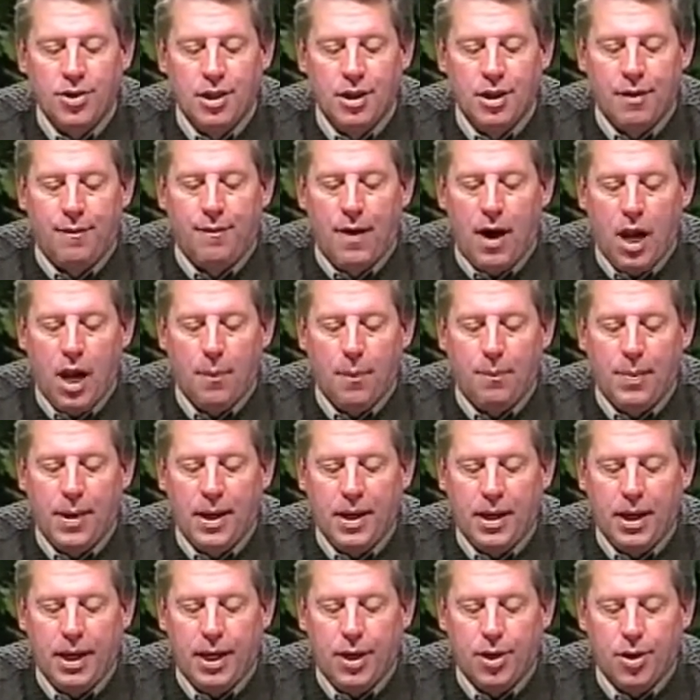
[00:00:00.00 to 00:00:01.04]

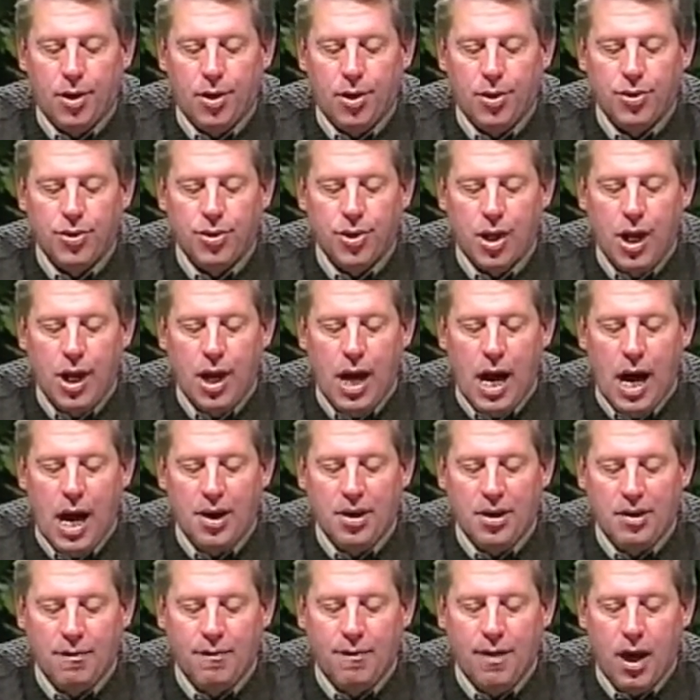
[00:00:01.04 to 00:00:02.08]
developing leaders
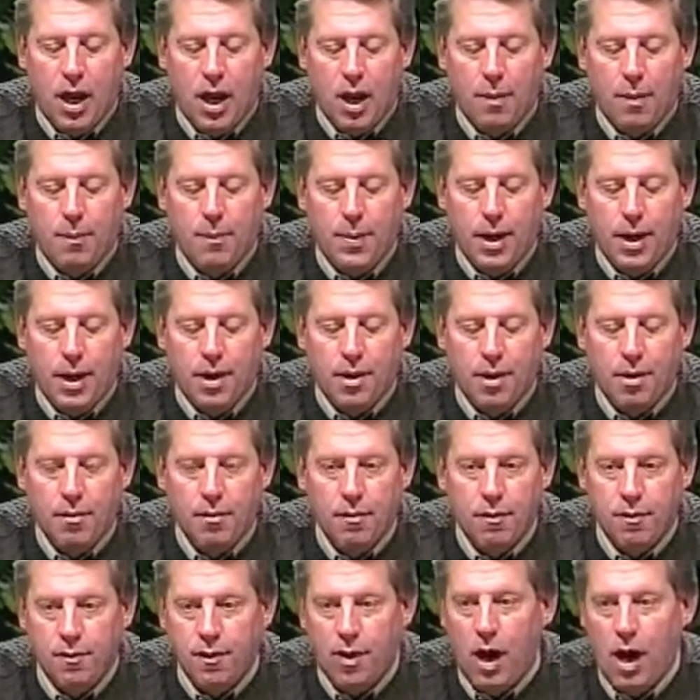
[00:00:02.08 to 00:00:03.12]
and developing
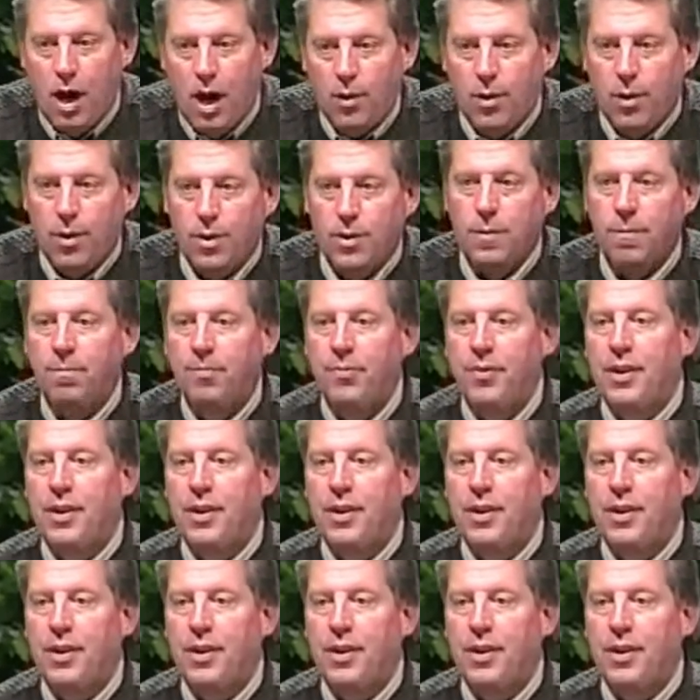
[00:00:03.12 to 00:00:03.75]
followers.